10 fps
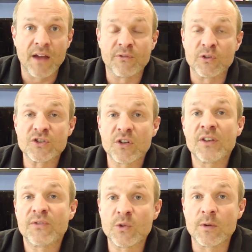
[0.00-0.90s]
For a
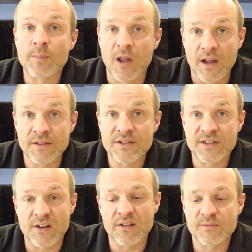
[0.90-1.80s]
solid fuel appliance,
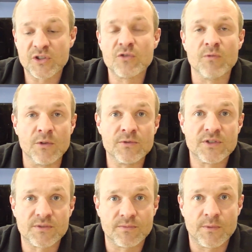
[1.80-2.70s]
there are two
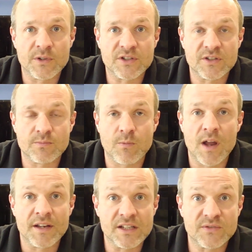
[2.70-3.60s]
routes,
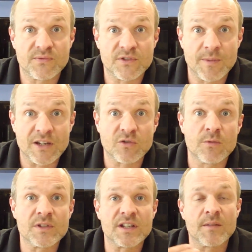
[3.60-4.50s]
one is to make sure
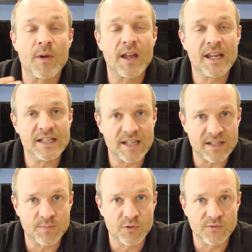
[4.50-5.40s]
it was done by a
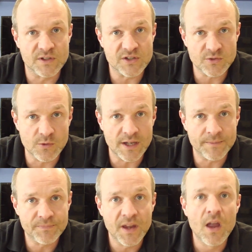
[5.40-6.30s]
HETAS approved
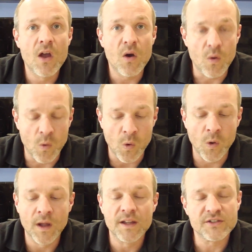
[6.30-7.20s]
installer,
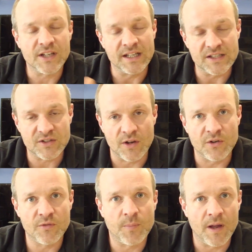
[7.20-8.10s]
or to get it signed
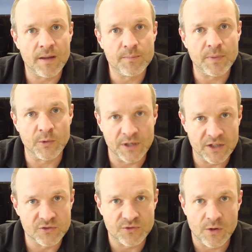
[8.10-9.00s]
off by building
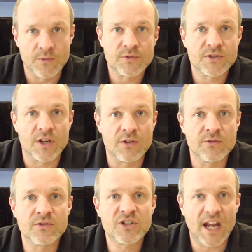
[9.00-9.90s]
control.
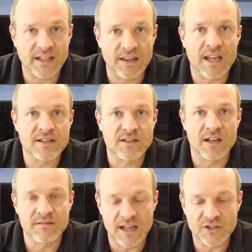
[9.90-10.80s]
So check that that's
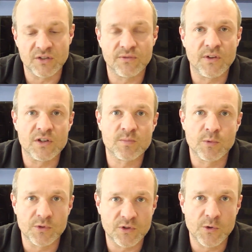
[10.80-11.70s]
done, that's your first
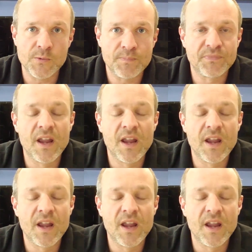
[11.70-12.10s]
port of call.